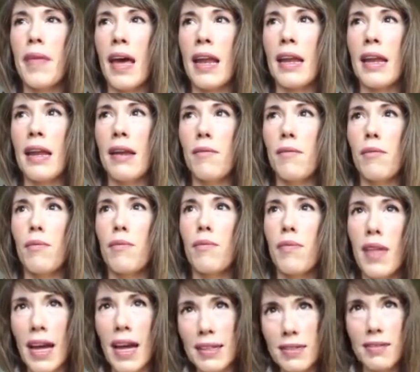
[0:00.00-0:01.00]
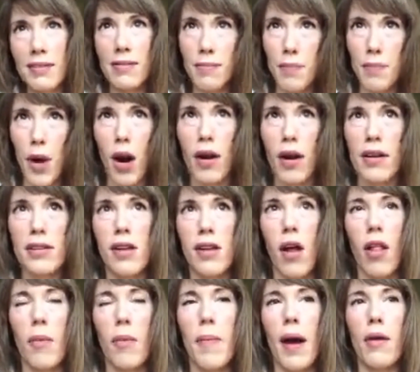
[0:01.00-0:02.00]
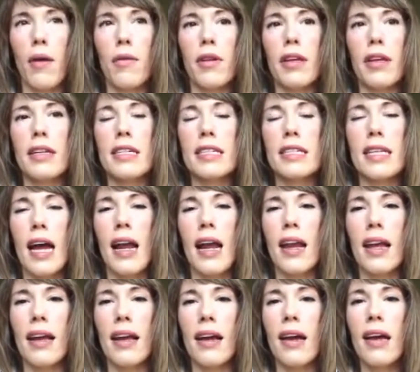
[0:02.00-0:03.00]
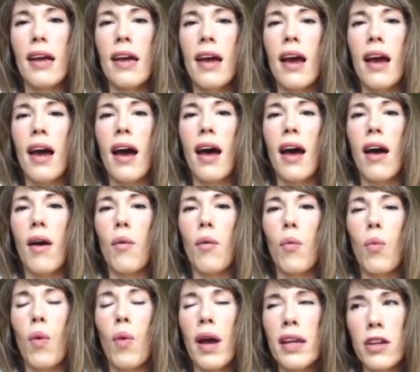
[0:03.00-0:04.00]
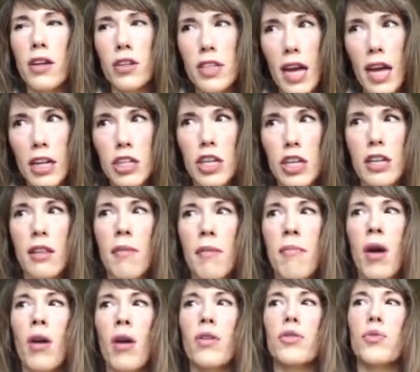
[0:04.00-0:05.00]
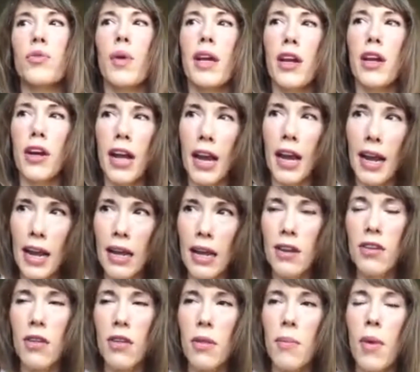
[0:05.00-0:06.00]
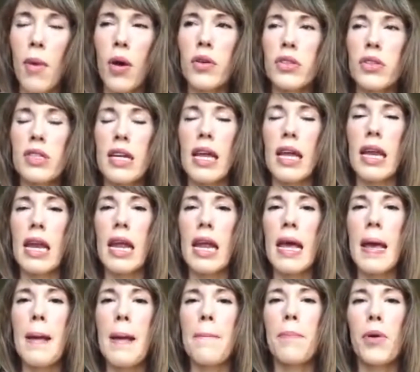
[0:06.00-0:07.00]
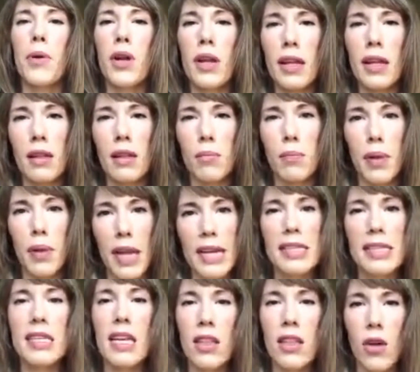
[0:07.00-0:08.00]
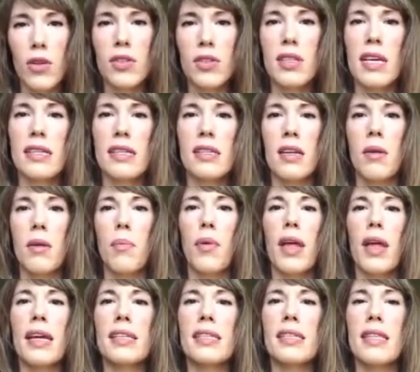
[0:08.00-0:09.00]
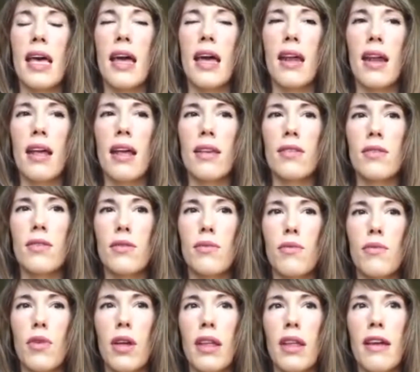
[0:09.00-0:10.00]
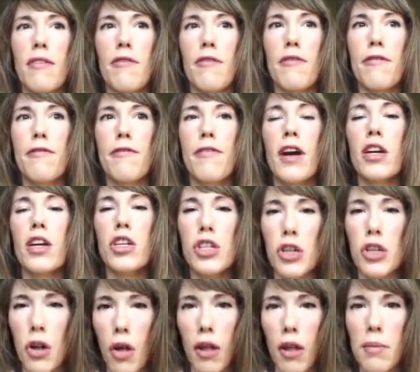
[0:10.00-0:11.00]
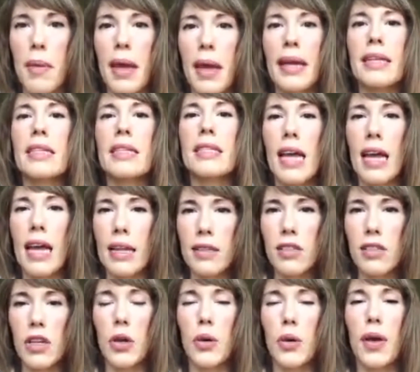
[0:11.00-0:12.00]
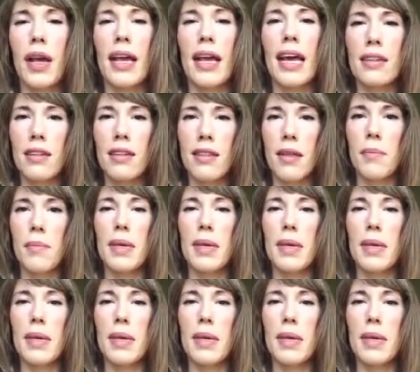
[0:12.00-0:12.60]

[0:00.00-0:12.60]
then that part is all about really deciding what you're touching the most, what you're getting into the most, and placing those things in a place that is really functional and makes sense so you can get to